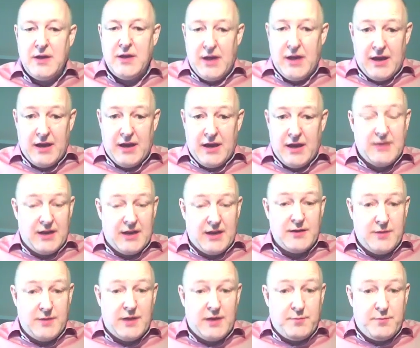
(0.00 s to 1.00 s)

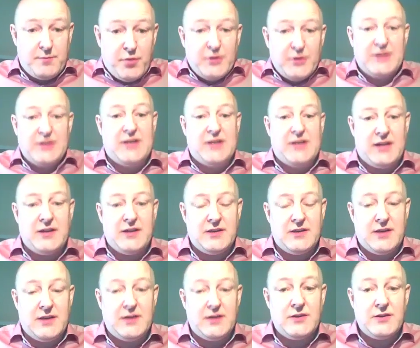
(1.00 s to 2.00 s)
and put it
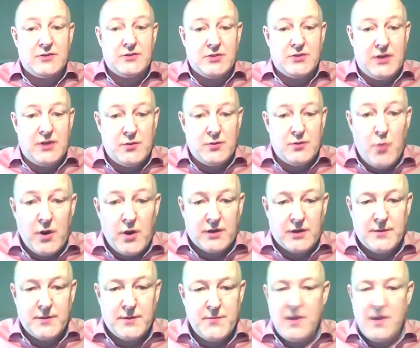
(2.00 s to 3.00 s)
in work.